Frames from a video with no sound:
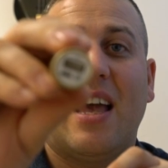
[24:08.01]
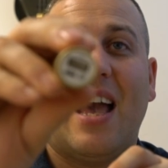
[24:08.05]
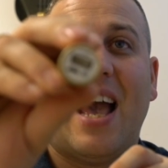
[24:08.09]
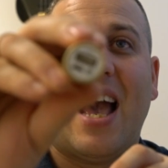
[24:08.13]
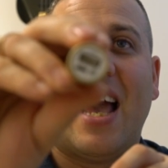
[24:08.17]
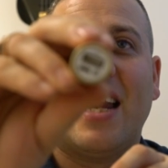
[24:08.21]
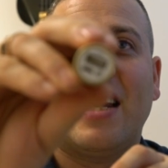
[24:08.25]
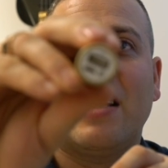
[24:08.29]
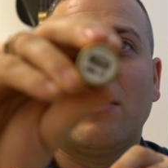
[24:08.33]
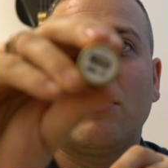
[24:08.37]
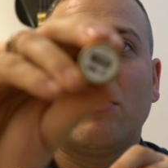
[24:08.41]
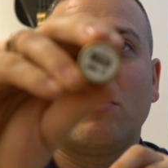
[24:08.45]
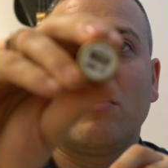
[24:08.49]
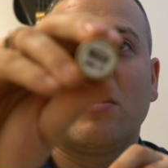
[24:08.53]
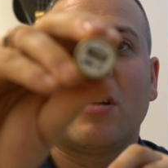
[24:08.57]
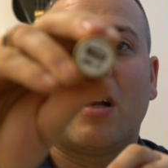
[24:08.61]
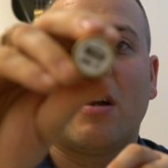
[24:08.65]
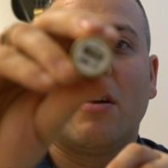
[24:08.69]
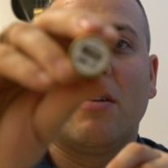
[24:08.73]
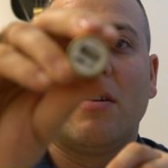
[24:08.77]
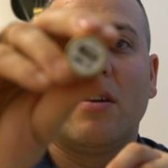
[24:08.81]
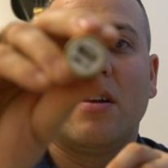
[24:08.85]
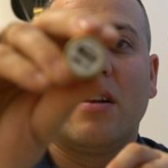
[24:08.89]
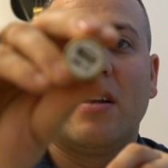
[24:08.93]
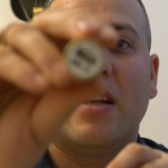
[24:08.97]
and it's
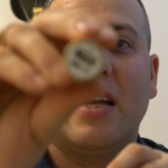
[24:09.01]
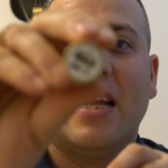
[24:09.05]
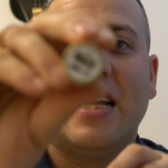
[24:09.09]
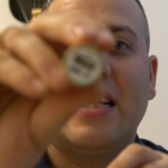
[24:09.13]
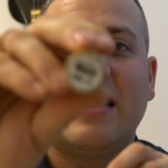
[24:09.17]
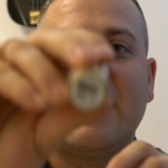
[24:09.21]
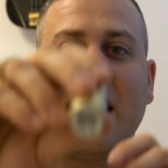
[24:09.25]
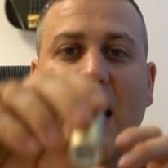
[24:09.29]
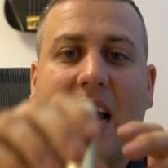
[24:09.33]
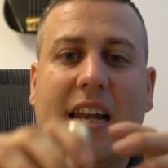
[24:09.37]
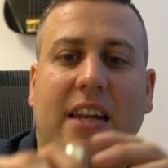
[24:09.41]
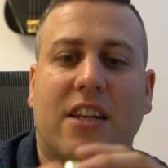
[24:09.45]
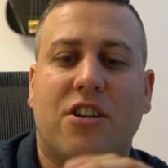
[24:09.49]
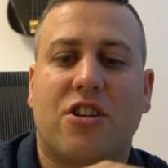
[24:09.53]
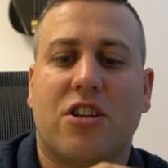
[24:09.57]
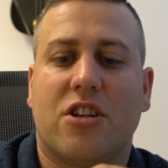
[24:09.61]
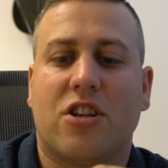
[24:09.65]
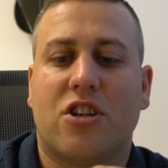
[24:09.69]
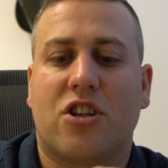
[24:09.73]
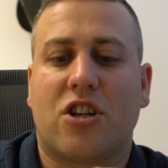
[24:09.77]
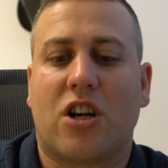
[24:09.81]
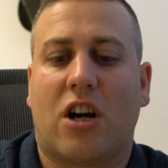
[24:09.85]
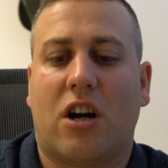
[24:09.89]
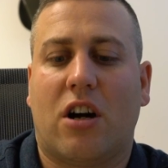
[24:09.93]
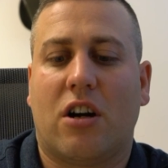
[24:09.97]
also
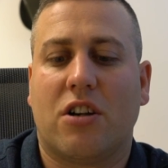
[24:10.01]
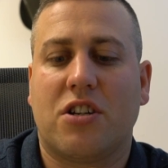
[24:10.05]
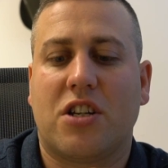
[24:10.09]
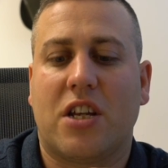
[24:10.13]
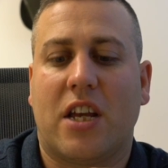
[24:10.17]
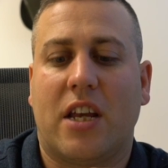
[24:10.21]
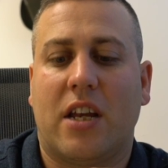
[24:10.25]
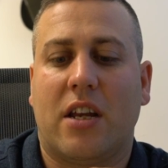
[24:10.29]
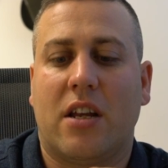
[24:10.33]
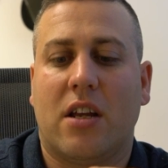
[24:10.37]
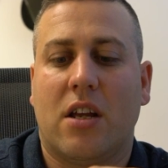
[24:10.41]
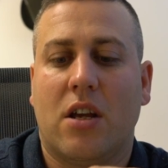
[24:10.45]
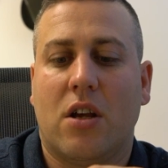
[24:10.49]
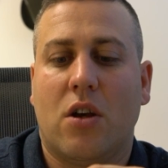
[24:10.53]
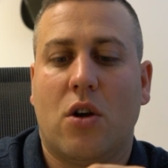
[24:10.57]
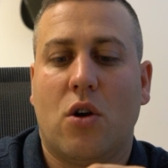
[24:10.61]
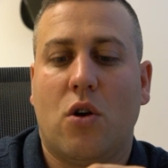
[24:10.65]
intelligent charging,